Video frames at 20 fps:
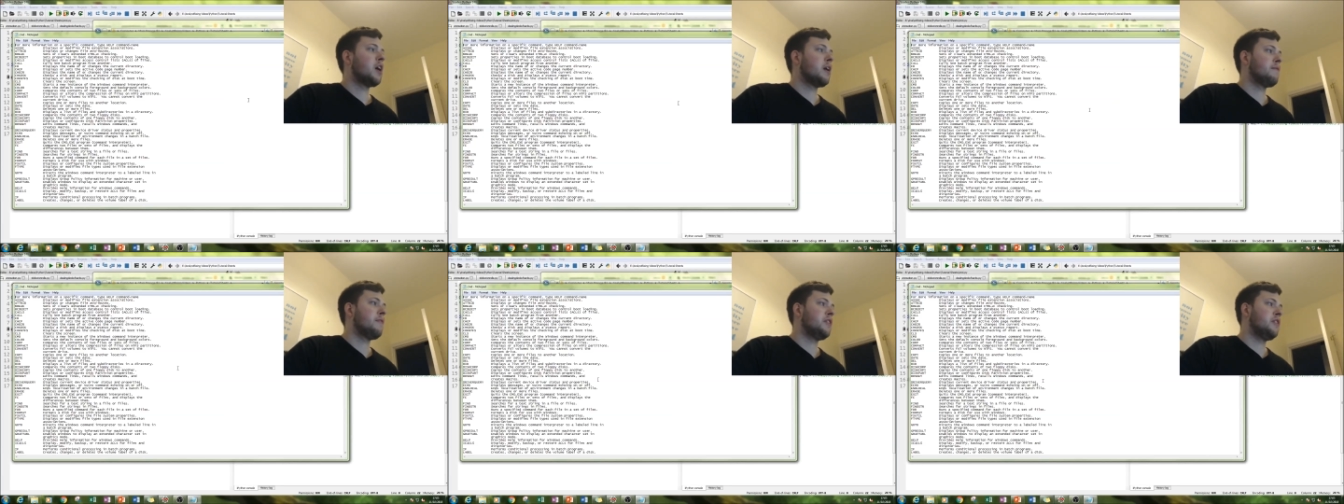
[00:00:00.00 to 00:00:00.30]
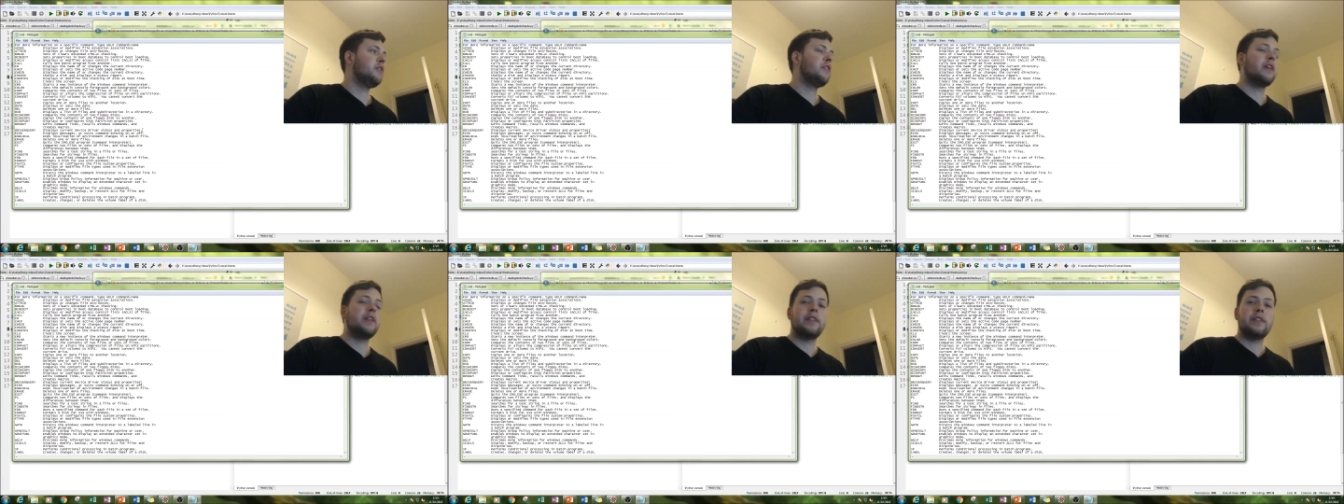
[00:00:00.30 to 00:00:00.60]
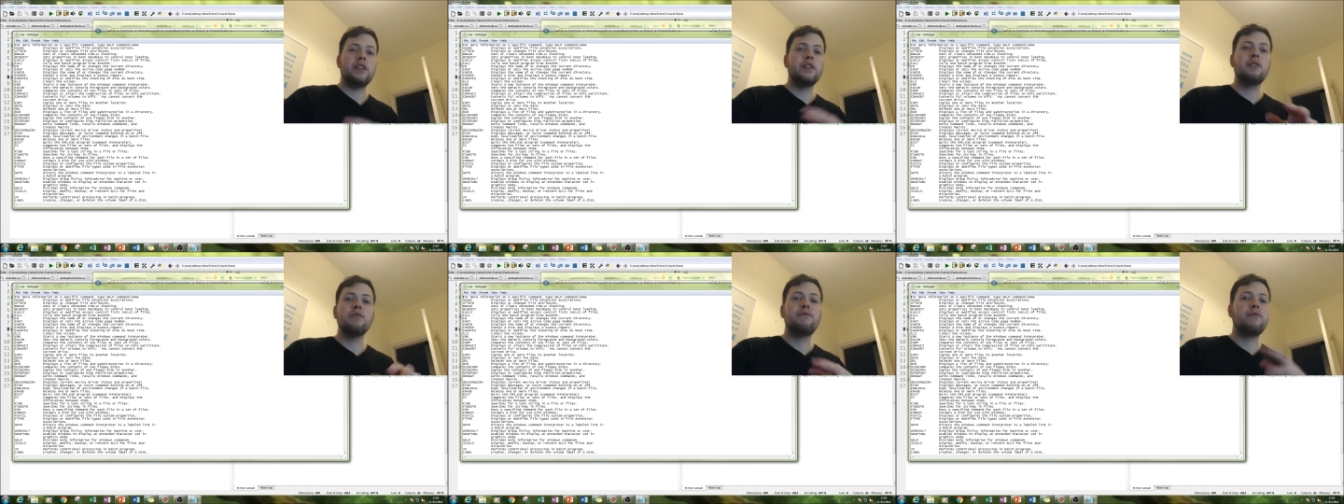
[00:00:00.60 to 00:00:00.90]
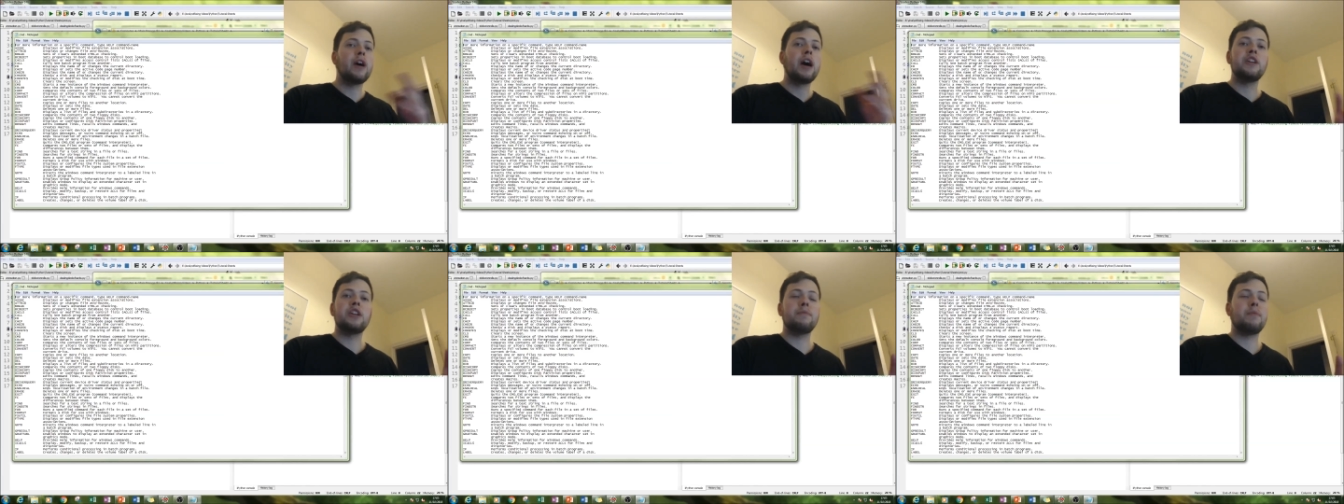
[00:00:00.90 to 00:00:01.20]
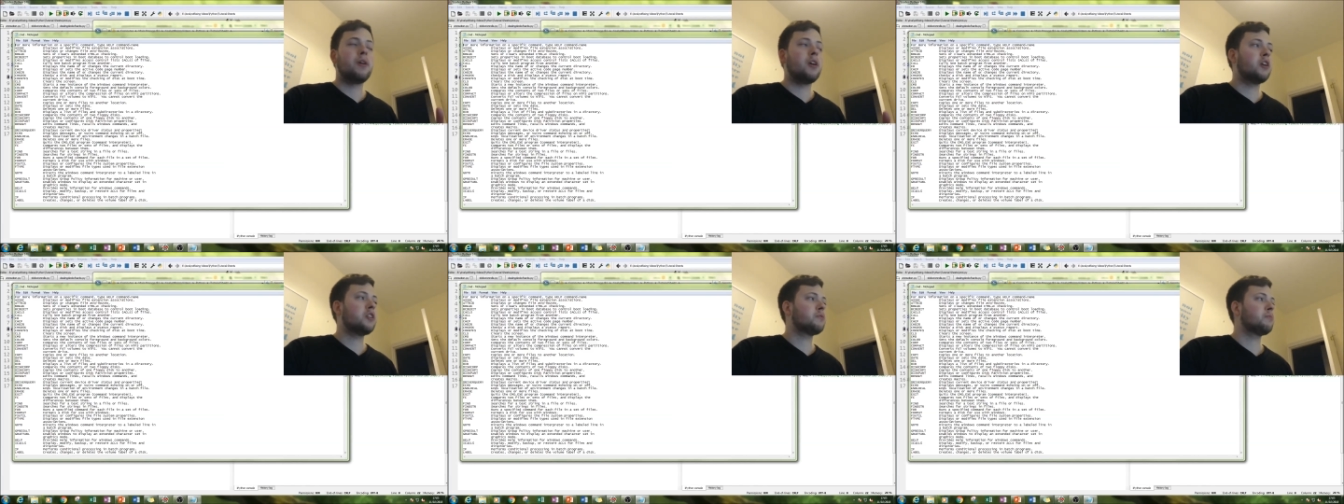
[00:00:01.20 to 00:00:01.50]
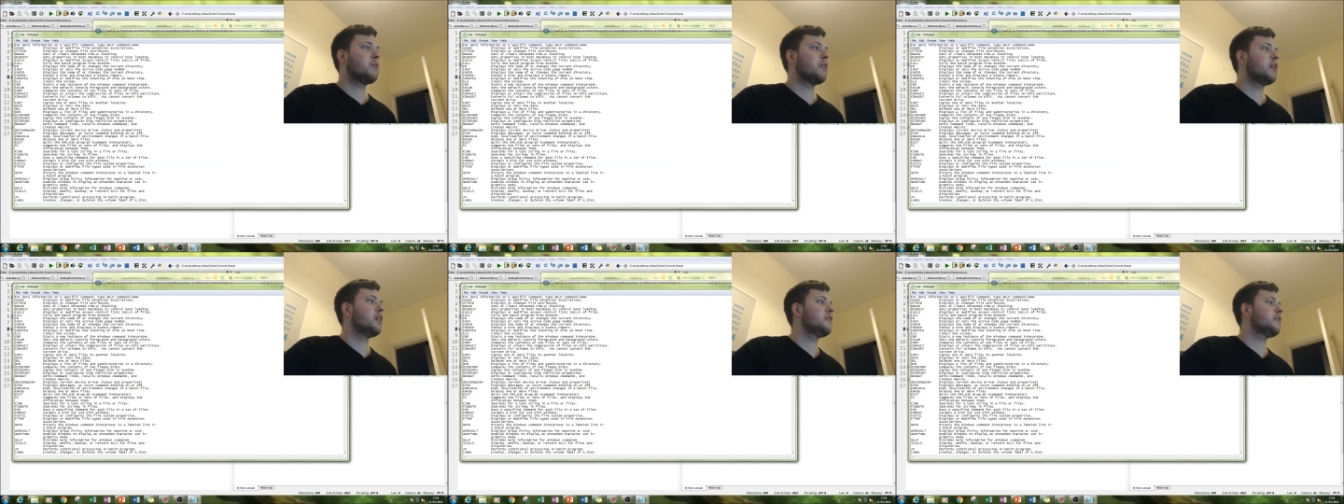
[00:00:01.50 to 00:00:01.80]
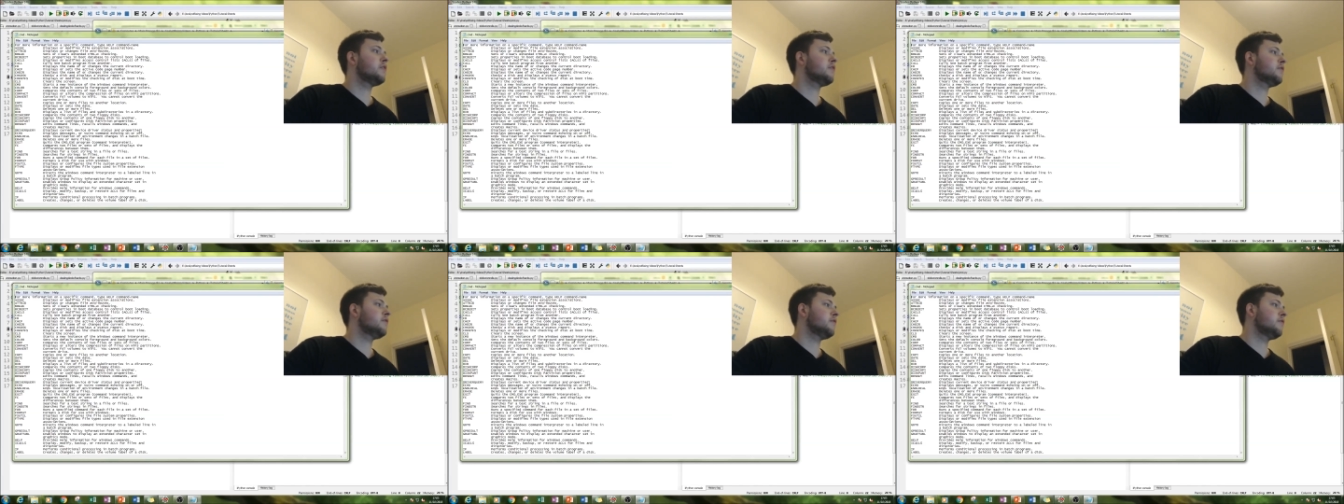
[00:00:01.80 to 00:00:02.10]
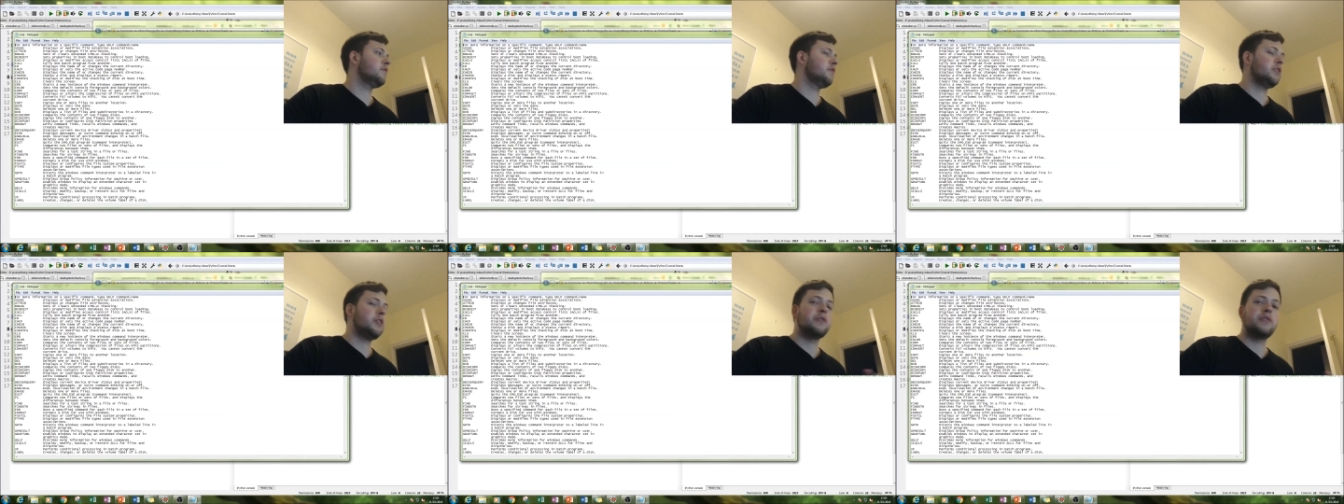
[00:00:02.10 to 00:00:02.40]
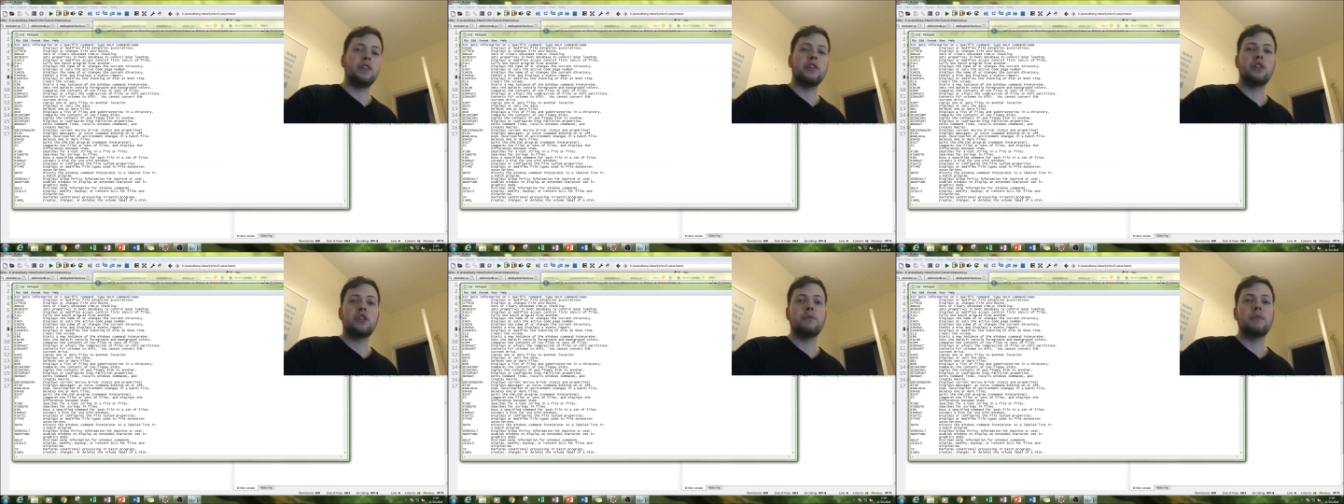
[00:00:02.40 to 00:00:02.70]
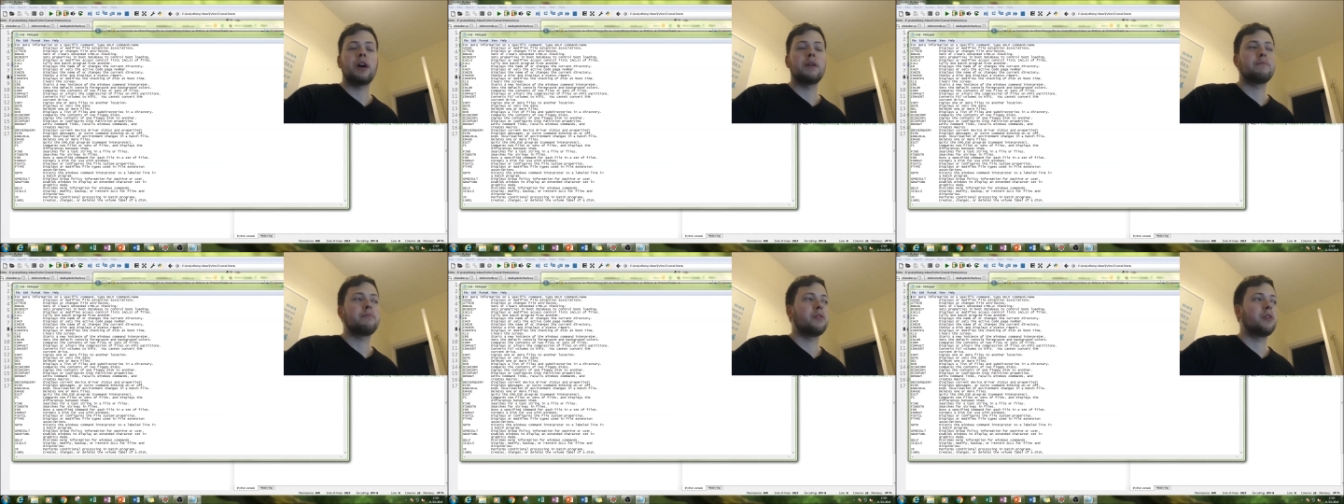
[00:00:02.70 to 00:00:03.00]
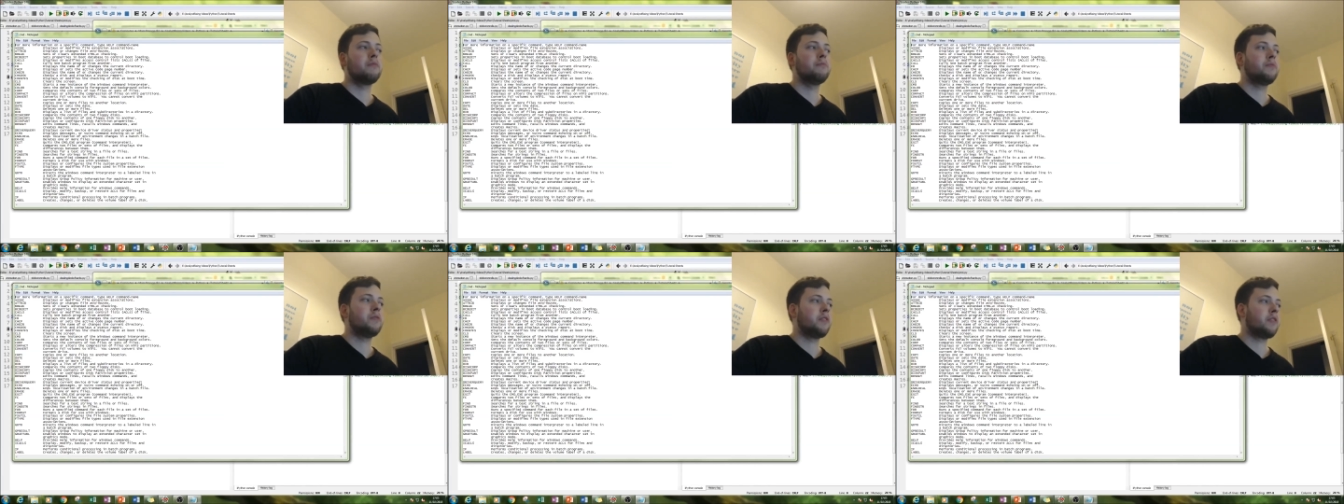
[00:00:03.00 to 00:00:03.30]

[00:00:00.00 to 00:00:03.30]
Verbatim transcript: I mean, you can find your password using command prompt.